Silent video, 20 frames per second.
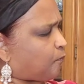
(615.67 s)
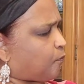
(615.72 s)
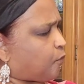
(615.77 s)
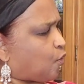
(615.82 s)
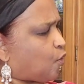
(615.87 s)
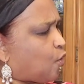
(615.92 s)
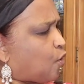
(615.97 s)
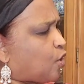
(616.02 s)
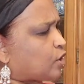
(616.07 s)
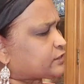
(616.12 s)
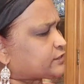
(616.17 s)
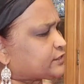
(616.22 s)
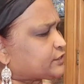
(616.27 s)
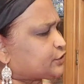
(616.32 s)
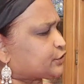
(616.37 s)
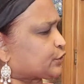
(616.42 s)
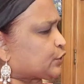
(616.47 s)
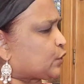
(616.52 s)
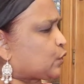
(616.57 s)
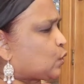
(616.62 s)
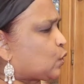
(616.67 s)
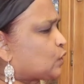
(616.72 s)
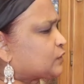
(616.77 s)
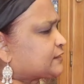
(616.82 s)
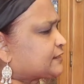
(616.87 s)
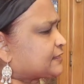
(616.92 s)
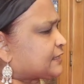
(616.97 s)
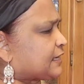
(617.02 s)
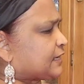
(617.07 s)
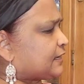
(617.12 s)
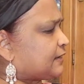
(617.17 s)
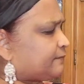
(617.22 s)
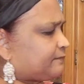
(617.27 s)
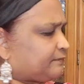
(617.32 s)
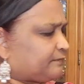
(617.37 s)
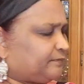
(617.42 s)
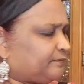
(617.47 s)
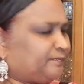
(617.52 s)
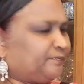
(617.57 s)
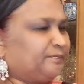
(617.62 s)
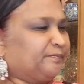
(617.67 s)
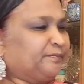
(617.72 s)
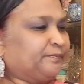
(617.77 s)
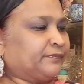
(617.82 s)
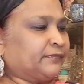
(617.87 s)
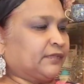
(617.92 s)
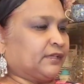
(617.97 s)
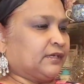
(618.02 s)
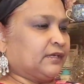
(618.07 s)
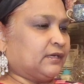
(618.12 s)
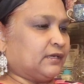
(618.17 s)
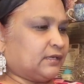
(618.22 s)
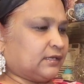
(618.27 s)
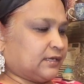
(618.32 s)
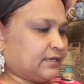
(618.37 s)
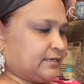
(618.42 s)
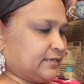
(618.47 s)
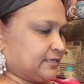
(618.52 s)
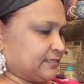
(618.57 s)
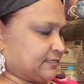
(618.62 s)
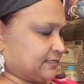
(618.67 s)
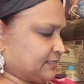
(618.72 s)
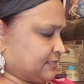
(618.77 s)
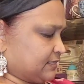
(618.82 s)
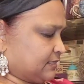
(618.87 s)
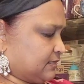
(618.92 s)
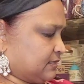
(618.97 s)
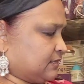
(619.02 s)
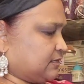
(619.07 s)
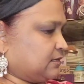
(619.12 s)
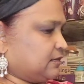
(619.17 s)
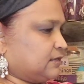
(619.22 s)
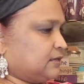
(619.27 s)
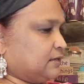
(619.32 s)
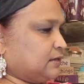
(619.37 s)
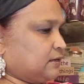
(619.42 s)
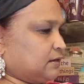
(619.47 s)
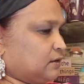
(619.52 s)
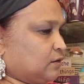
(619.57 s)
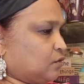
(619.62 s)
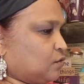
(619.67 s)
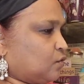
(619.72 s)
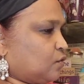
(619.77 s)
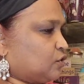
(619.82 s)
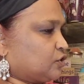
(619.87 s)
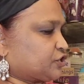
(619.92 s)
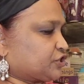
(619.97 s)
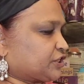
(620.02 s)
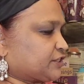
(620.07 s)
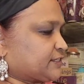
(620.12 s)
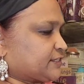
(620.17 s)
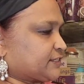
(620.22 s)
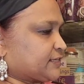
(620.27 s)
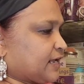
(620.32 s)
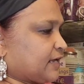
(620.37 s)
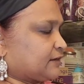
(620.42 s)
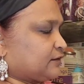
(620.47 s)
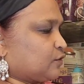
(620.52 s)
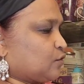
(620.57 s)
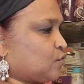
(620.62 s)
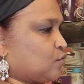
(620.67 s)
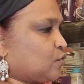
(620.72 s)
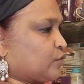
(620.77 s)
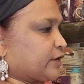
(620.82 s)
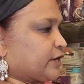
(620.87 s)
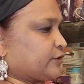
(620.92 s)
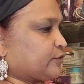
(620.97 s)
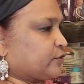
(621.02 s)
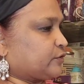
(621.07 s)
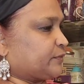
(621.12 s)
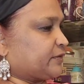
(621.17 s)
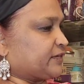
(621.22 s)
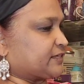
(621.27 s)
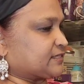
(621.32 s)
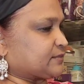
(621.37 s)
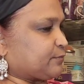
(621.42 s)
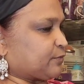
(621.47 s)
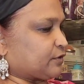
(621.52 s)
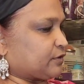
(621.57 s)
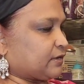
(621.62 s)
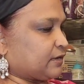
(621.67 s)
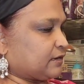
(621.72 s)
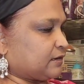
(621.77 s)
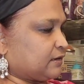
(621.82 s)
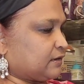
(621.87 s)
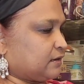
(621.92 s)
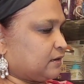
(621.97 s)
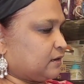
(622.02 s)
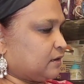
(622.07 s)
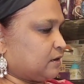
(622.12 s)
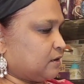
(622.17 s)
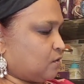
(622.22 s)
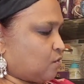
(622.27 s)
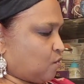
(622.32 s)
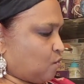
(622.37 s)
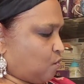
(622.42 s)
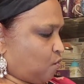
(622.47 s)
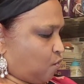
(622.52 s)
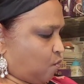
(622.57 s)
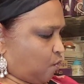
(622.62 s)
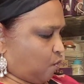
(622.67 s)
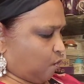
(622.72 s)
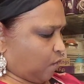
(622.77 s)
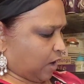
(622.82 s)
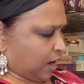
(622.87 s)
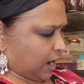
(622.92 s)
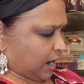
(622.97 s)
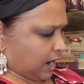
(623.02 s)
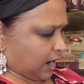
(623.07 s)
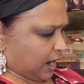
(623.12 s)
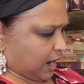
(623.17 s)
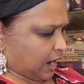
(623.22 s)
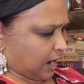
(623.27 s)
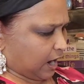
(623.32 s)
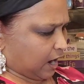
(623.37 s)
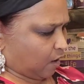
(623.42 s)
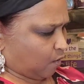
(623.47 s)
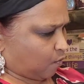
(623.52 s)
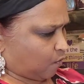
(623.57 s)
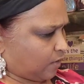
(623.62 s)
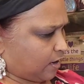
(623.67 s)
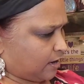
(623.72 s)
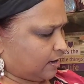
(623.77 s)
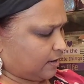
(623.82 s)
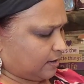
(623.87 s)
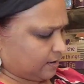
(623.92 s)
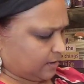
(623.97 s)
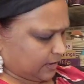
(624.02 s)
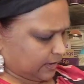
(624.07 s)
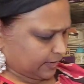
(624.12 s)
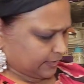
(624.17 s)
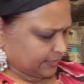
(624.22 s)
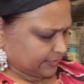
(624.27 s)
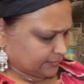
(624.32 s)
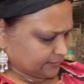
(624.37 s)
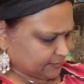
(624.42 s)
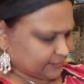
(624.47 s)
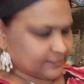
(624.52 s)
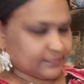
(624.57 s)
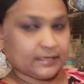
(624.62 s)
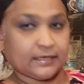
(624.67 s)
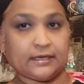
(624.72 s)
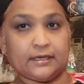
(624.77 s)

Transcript: Porto Corsa. Look at this. Gorgeous. I could go on and on with this book. Wow. Look at this.